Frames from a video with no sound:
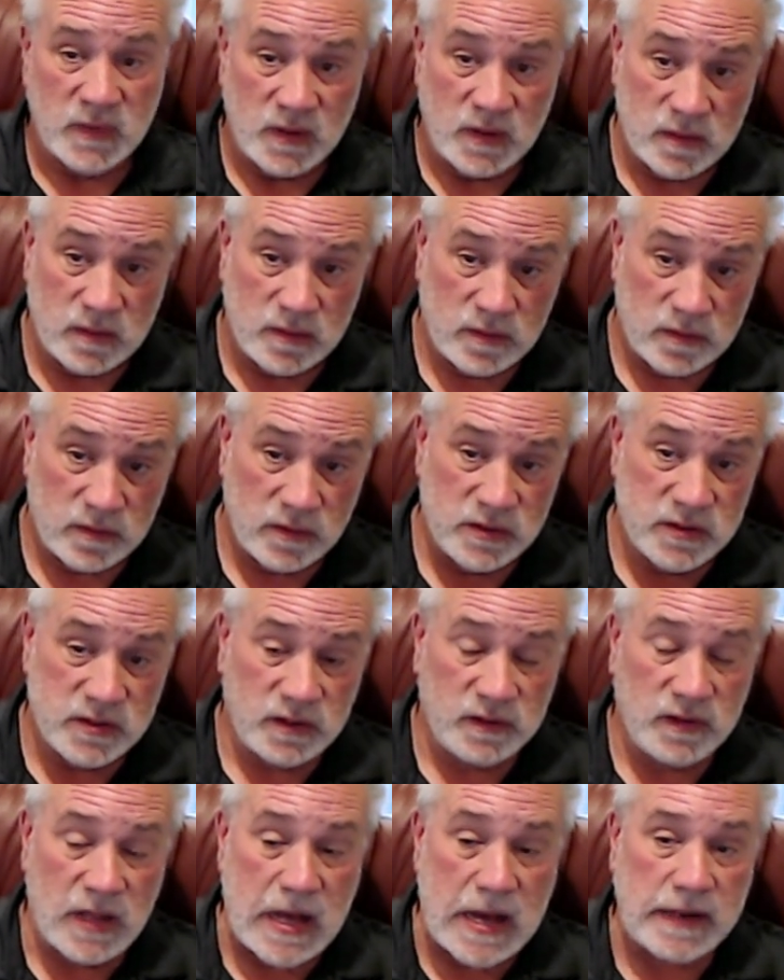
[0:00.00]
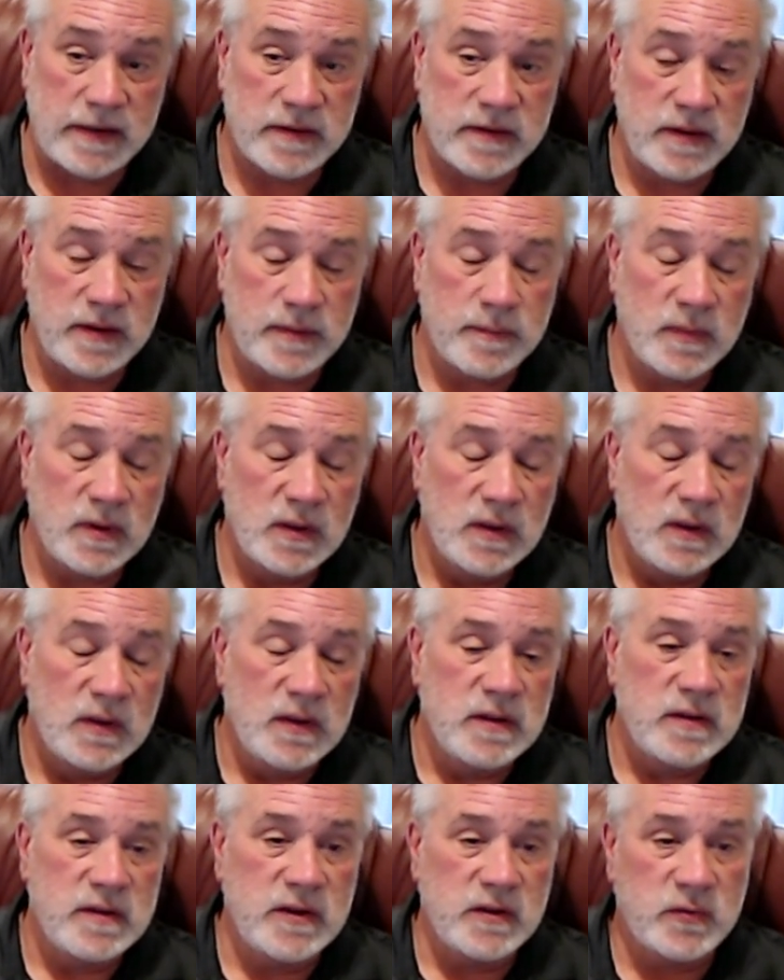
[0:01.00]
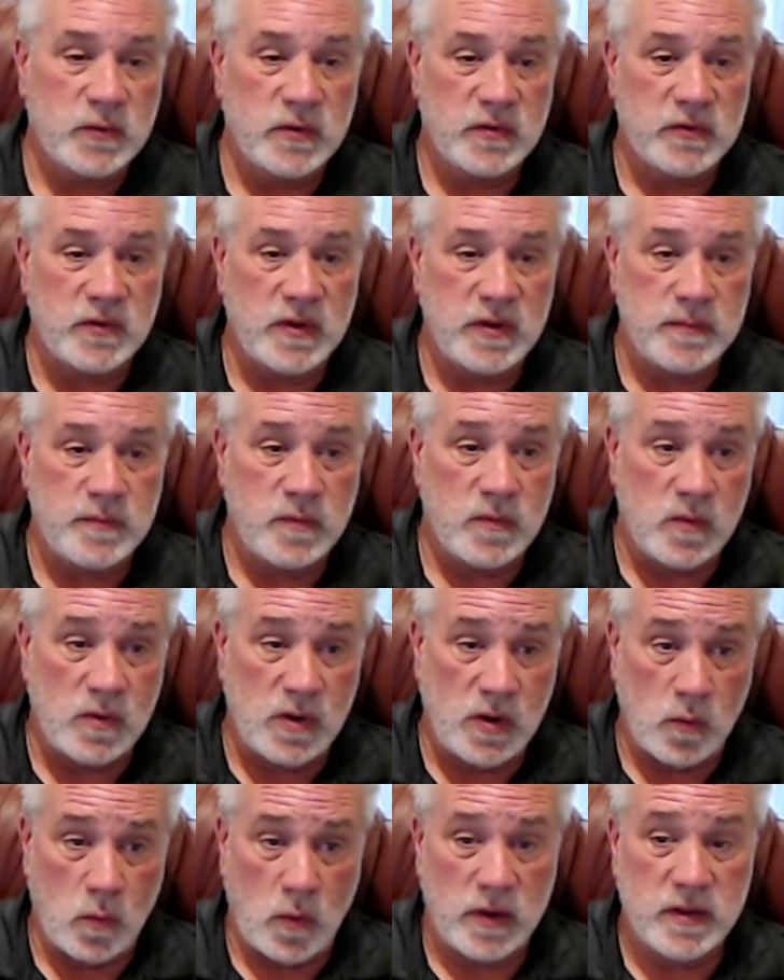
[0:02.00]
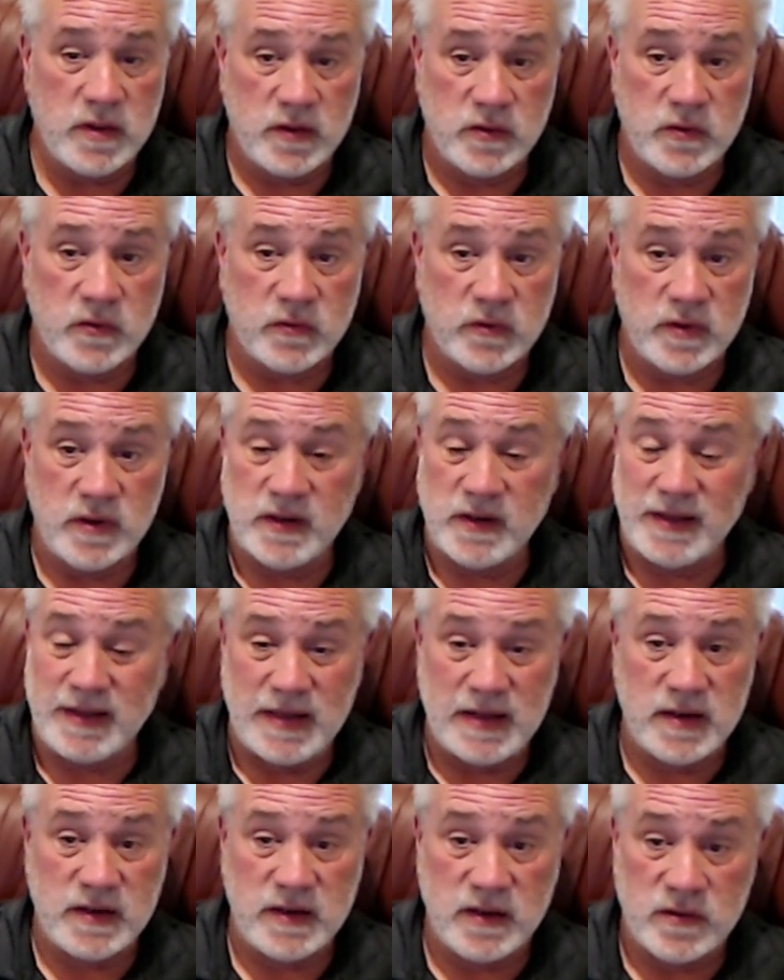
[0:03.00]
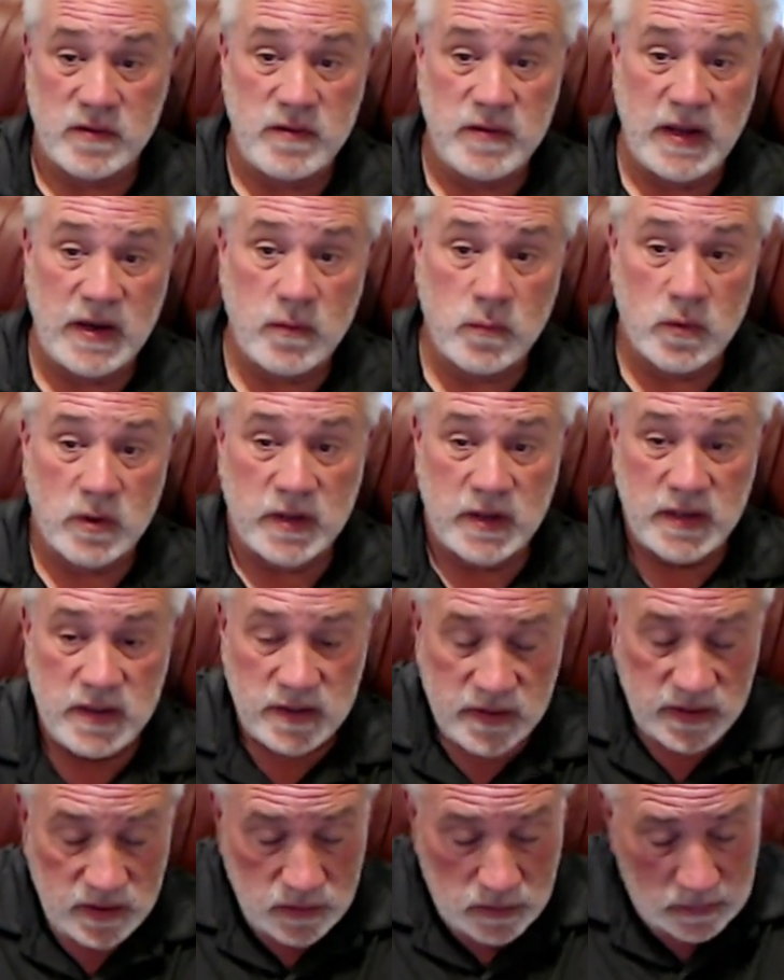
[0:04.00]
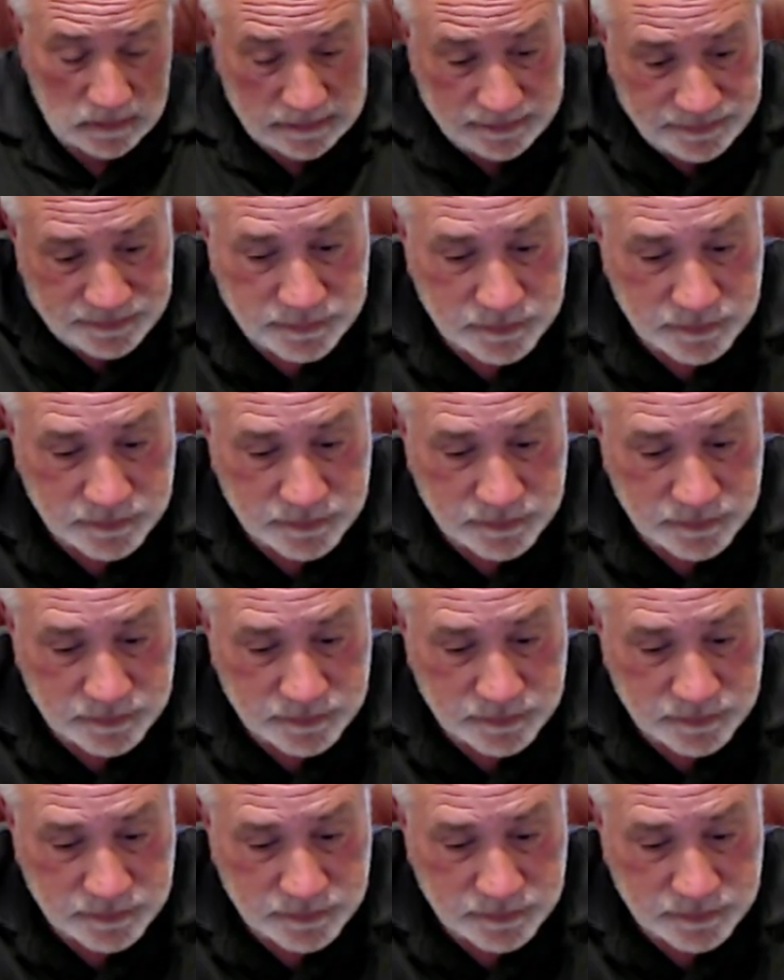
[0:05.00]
learn to lot them. This was a, a, one of those, again, another networking deal.